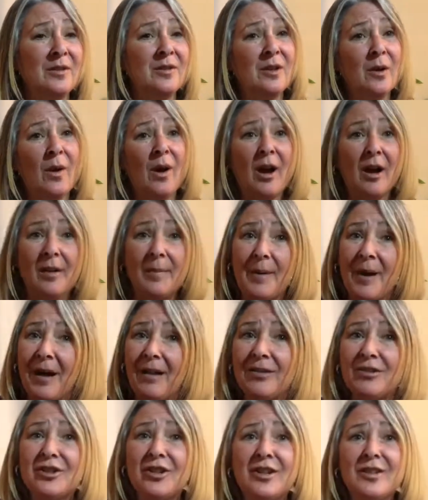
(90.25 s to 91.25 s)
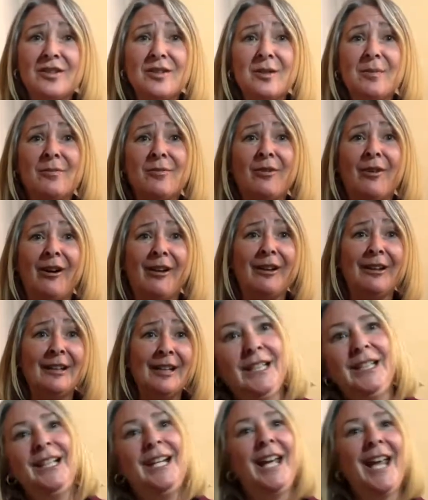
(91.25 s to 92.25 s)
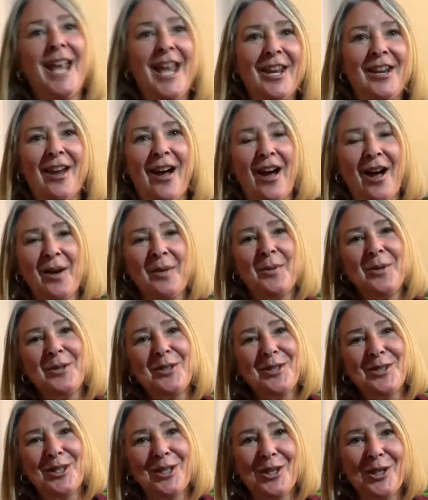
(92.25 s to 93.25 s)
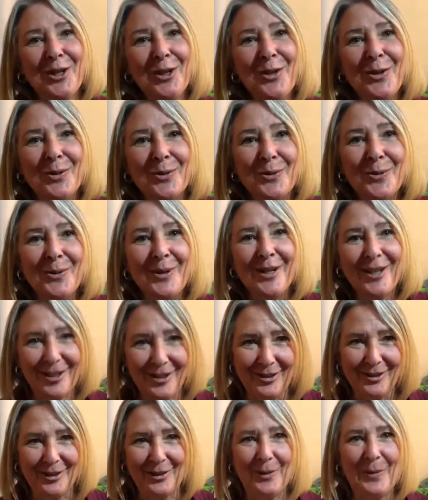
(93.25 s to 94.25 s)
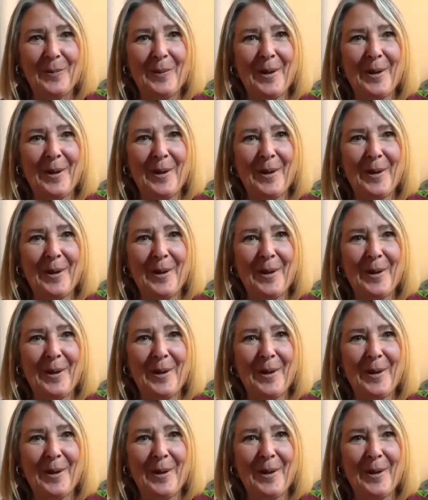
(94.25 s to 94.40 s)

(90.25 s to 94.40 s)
So I apologize up front and I will see you in a little